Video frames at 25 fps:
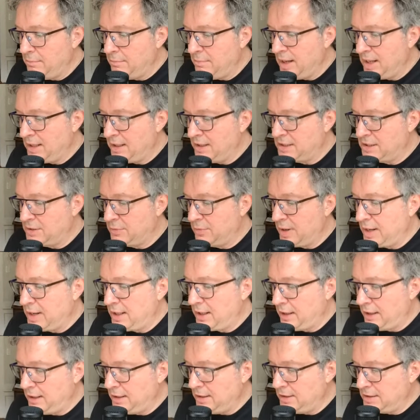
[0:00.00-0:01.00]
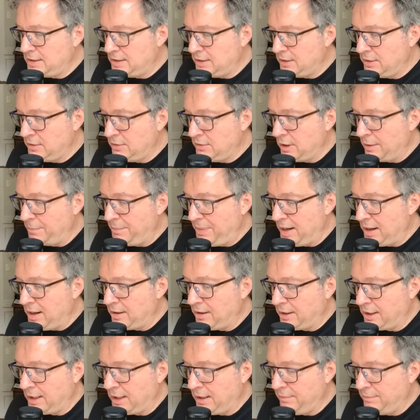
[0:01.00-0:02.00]
made its way into,
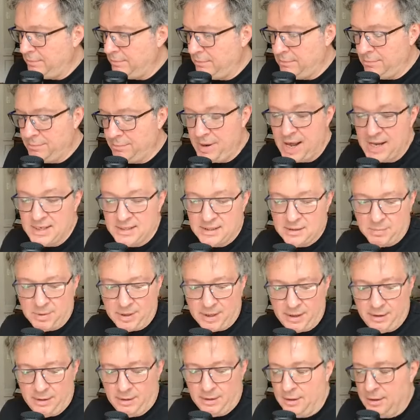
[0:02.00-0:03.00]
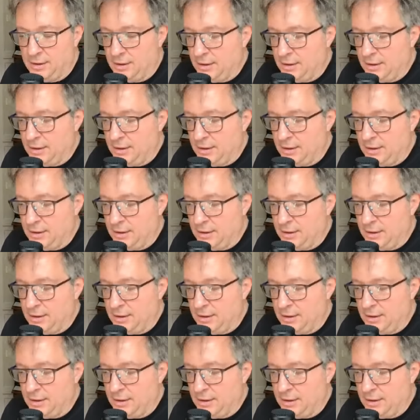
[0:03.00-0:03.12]
apparently, possibly,